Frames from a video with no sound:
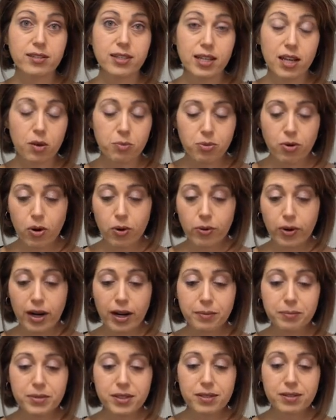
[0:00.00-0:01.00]
SEL
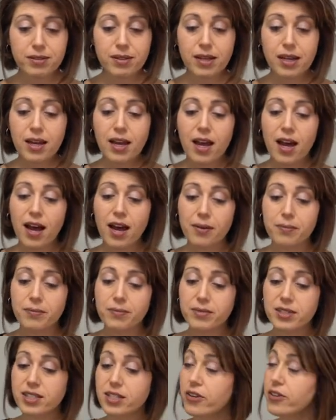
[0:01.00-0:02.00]
programs,
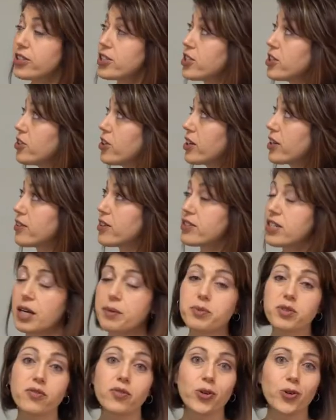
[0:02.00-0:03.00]
starting to look at the
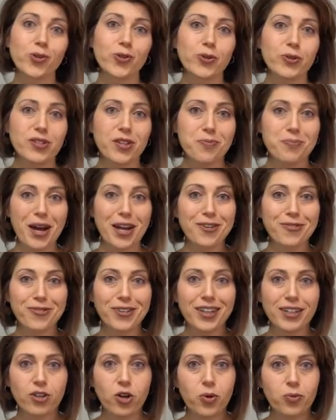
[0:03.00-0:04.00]
types of learners that
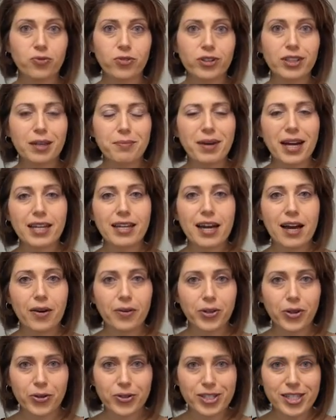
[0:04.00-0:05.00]
benefit, and hopefully by now
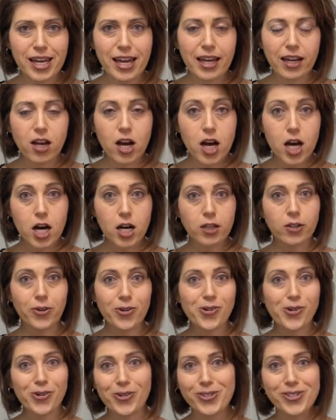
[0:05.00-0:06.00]
you're saying all
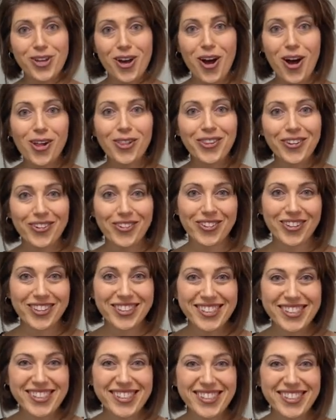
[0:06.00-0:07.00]
learners,
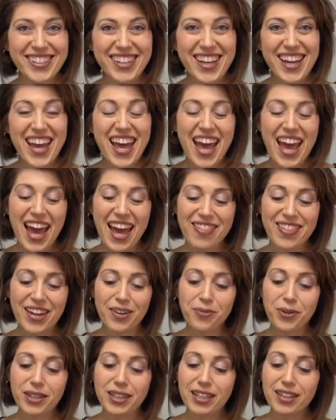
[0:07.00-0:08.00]
and
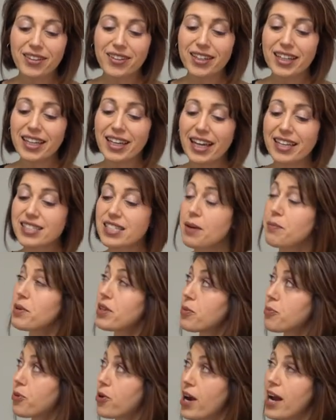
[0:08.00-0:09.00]
then really looking at some of
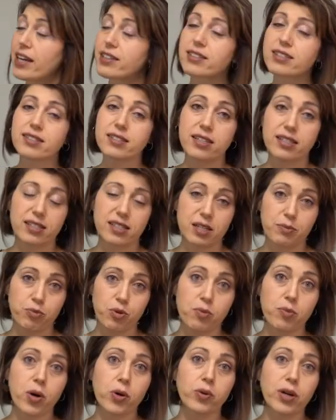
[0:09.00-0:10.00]
the practices that
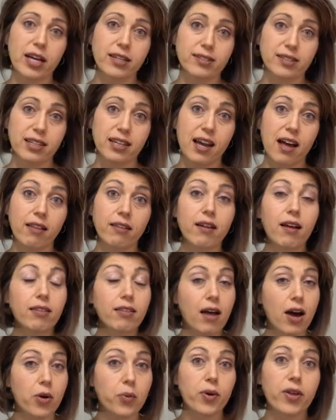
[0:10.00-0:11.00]
promote SEL
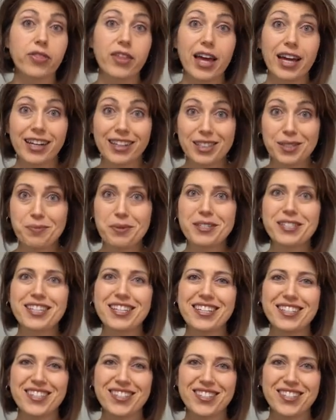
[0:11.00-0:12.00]
along with that explicit
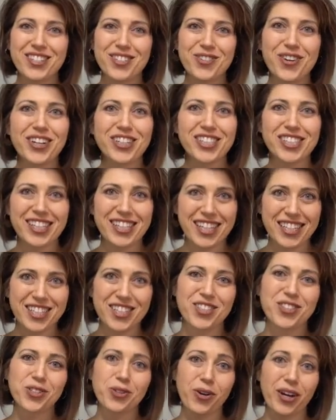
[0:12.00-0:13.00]
instruction and
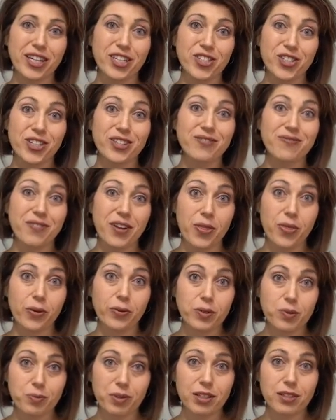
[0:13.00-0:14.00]
integration in
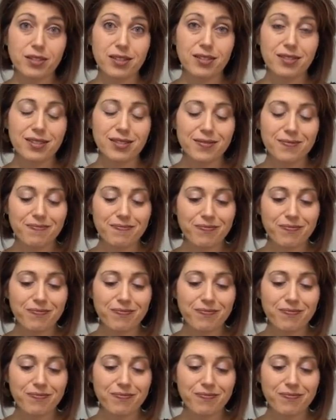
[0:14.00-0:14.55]
those pieces.